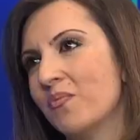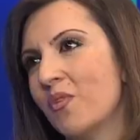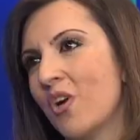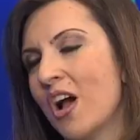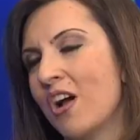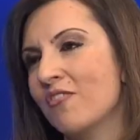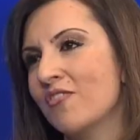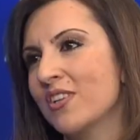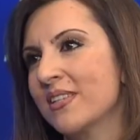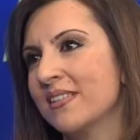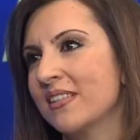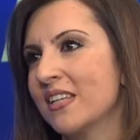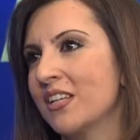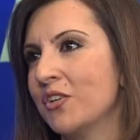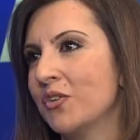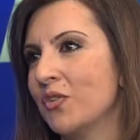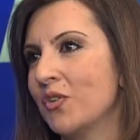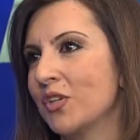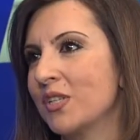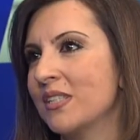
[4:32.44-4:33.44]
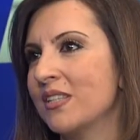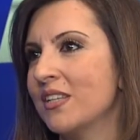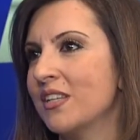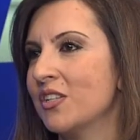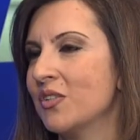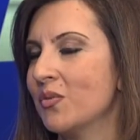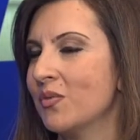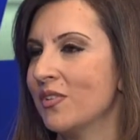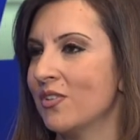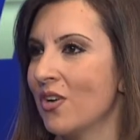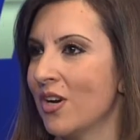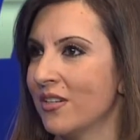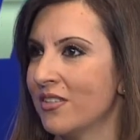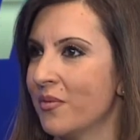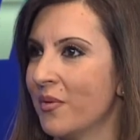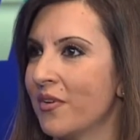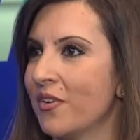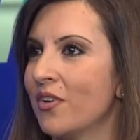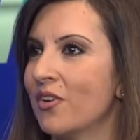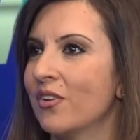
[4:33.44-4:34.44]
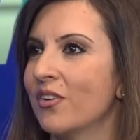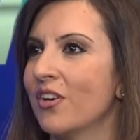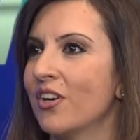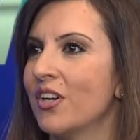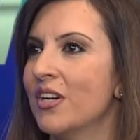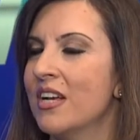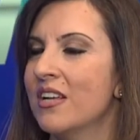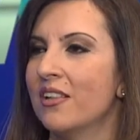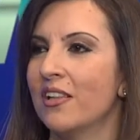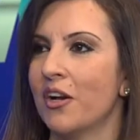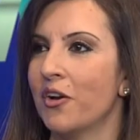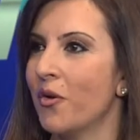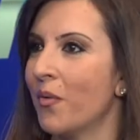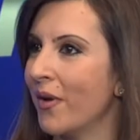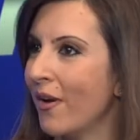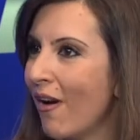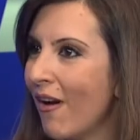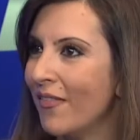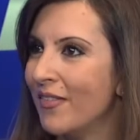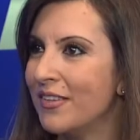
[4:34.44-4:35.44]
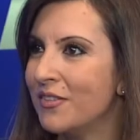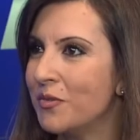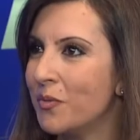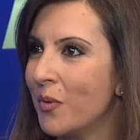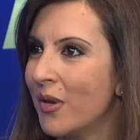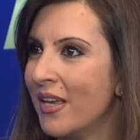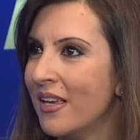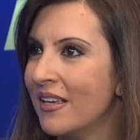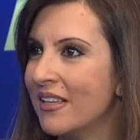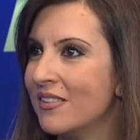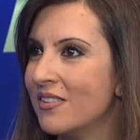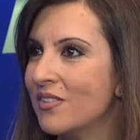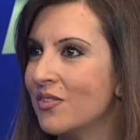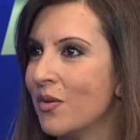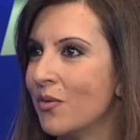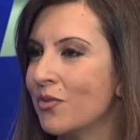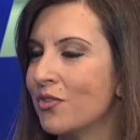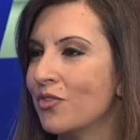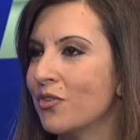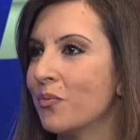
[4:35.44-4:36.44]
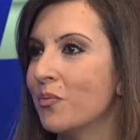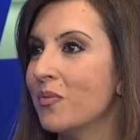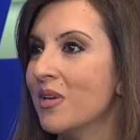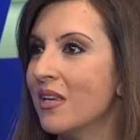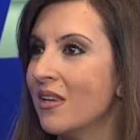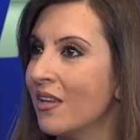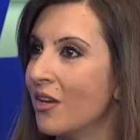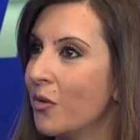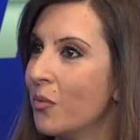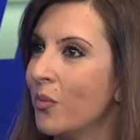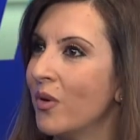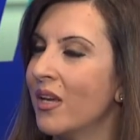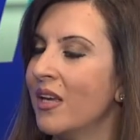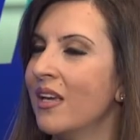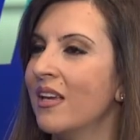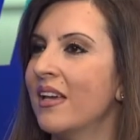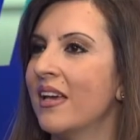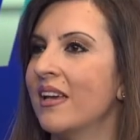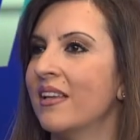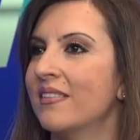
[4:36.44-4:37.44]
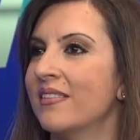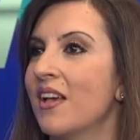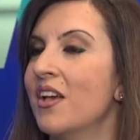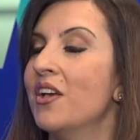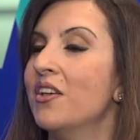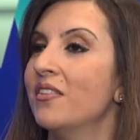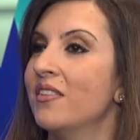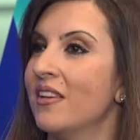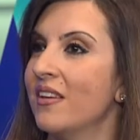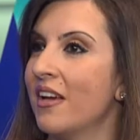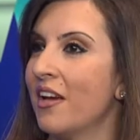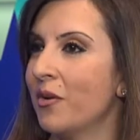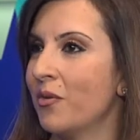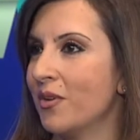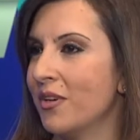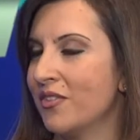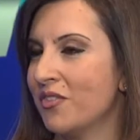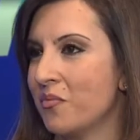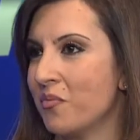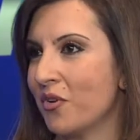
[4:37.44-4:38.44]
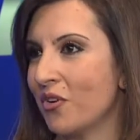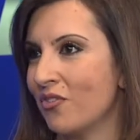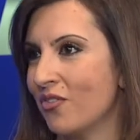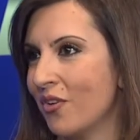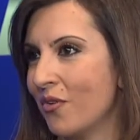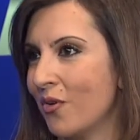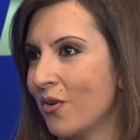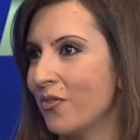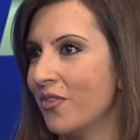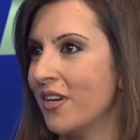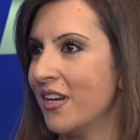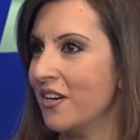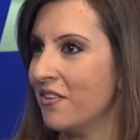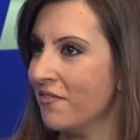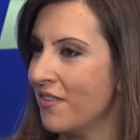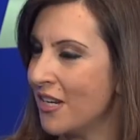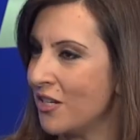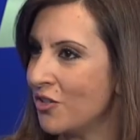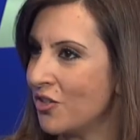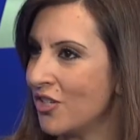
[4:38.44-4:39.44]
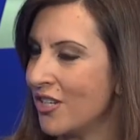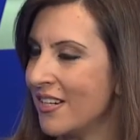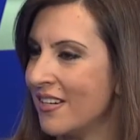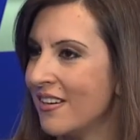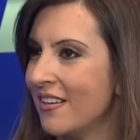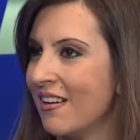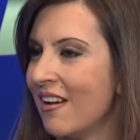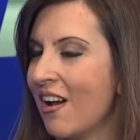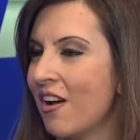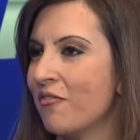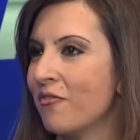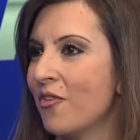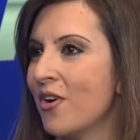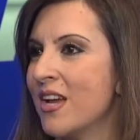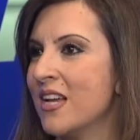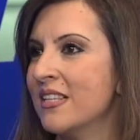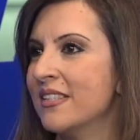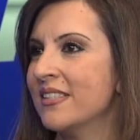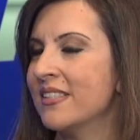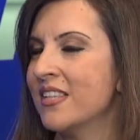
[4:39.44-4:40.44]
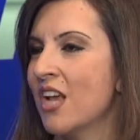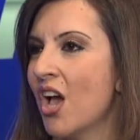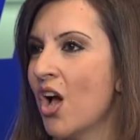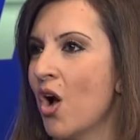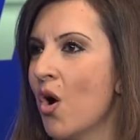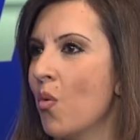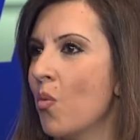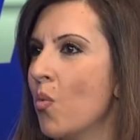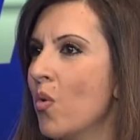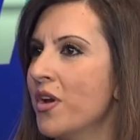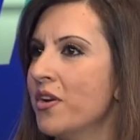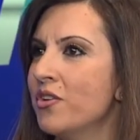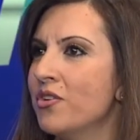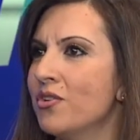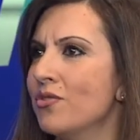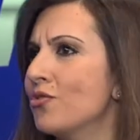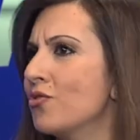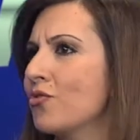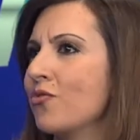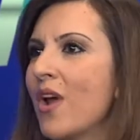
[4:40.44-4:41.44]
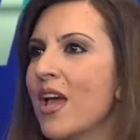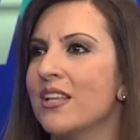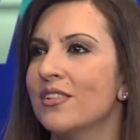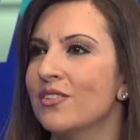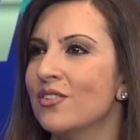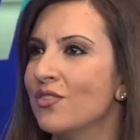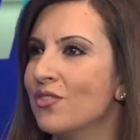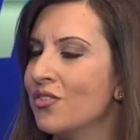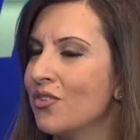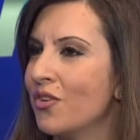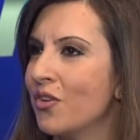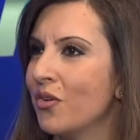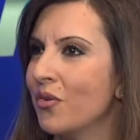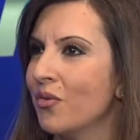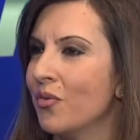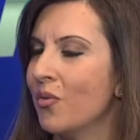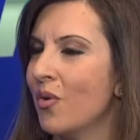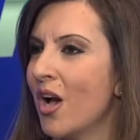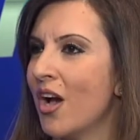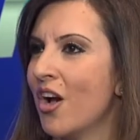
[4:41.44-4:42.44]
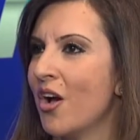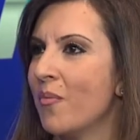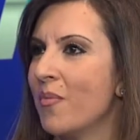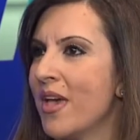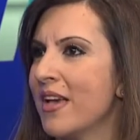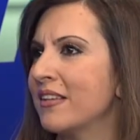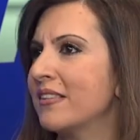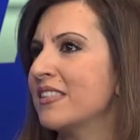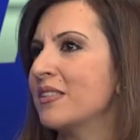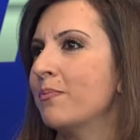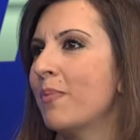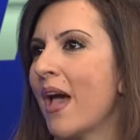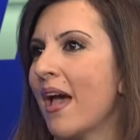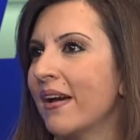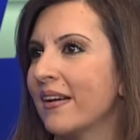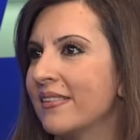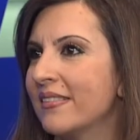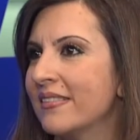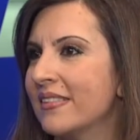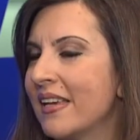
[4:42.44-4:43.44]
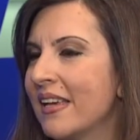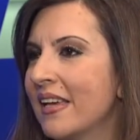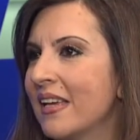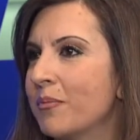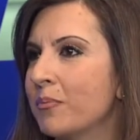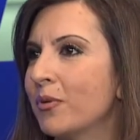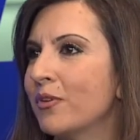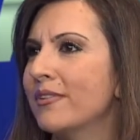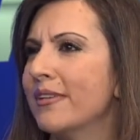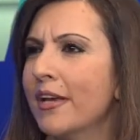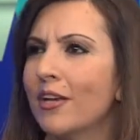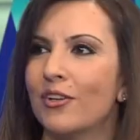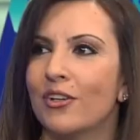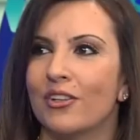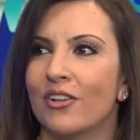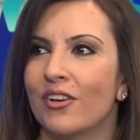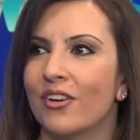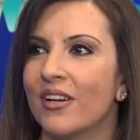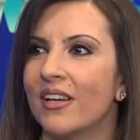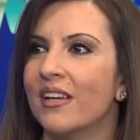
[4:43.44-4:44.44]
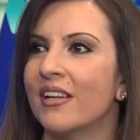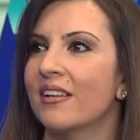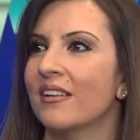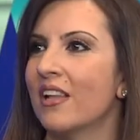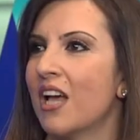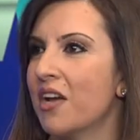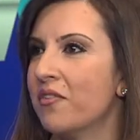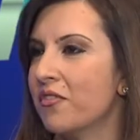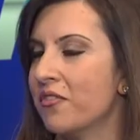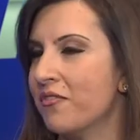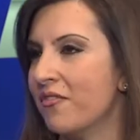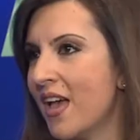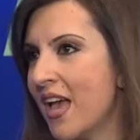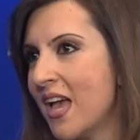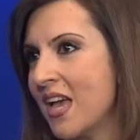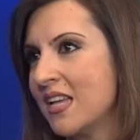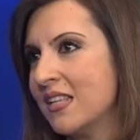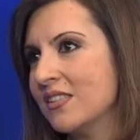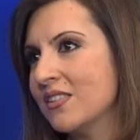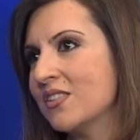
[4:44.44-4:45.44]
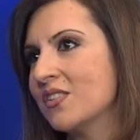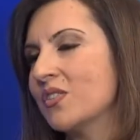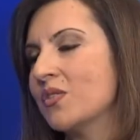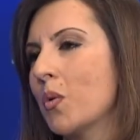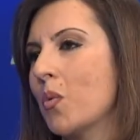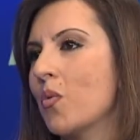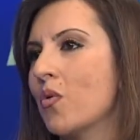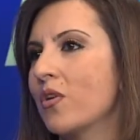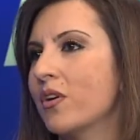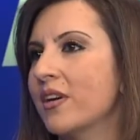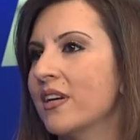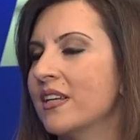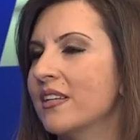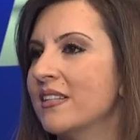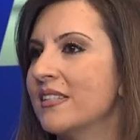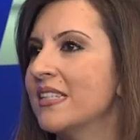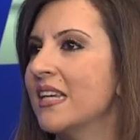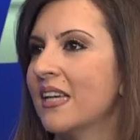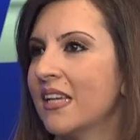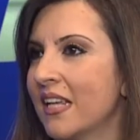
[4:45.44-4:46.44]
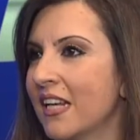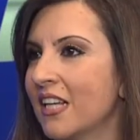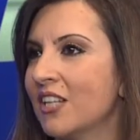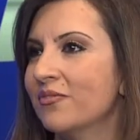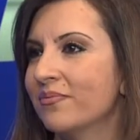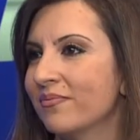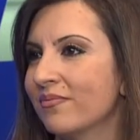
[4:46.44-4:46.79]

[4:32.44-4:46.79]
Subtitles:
obviously in New York City, as we talked about earlier, a lot going on this week. It's Social Media Week. It's the Equity's Emerging Growth and Innovation Conference. What new trends do you expect, in particular in live events or in ticketing?